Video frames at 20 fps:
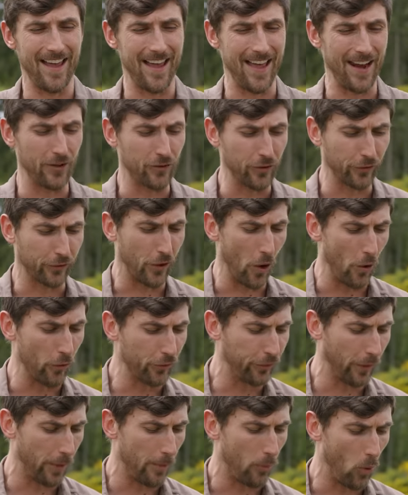And it just
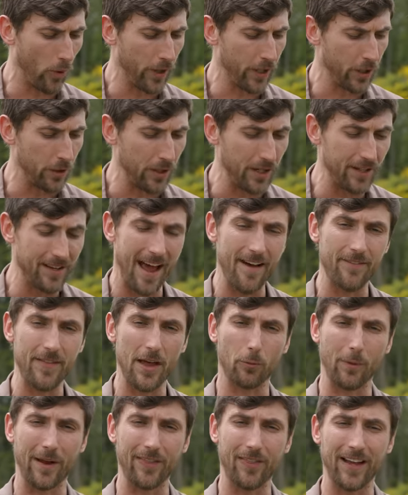goes to the point. You need to have
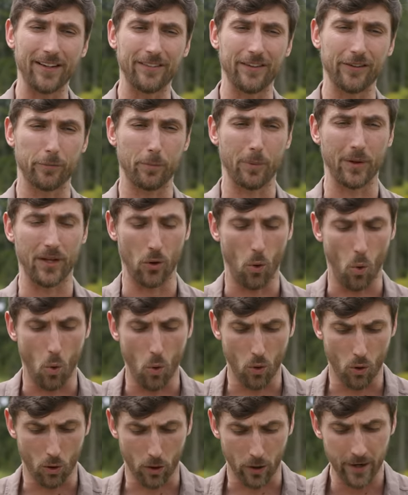that red light discipline,
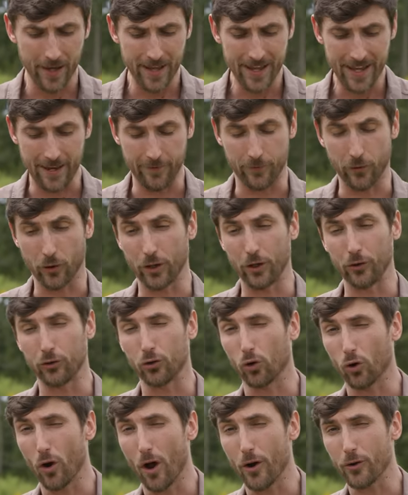or if you're gonna
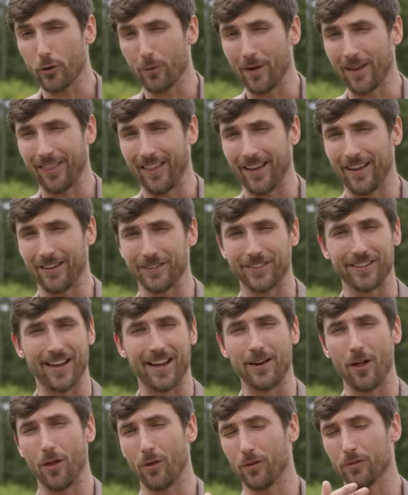turn on your red lens, I
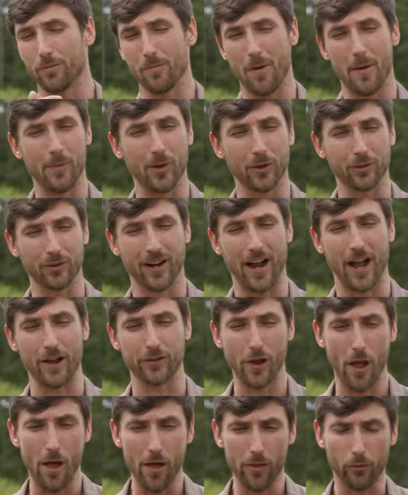know that for my military
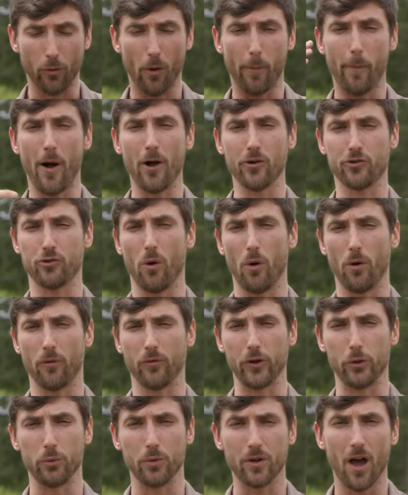guys, throw a poncho over
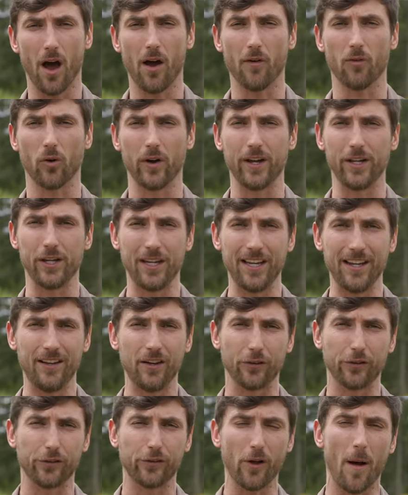you, cover it. You need
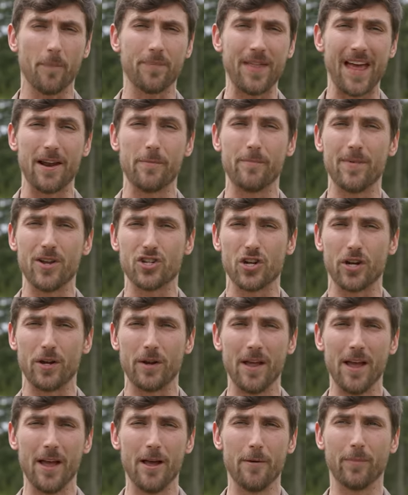to stop that emission
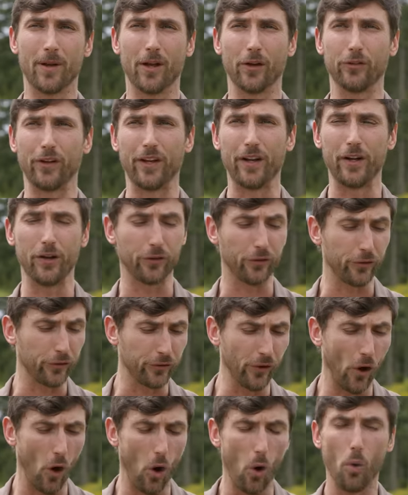because it is
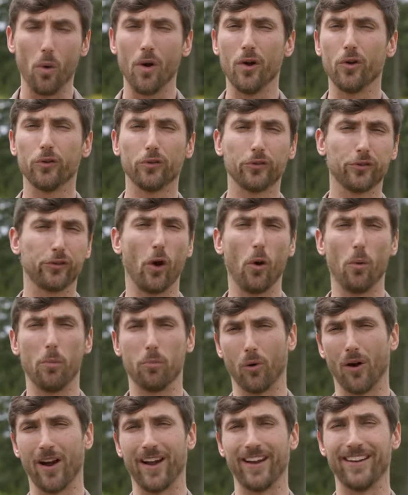so, so
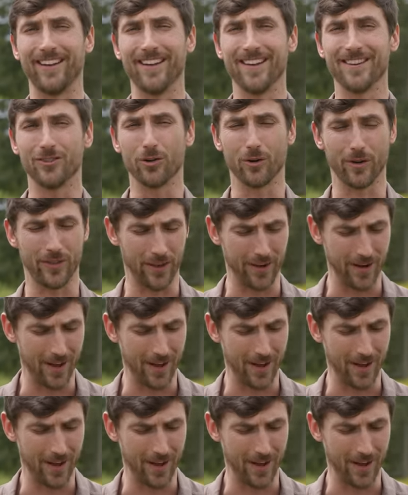bright during the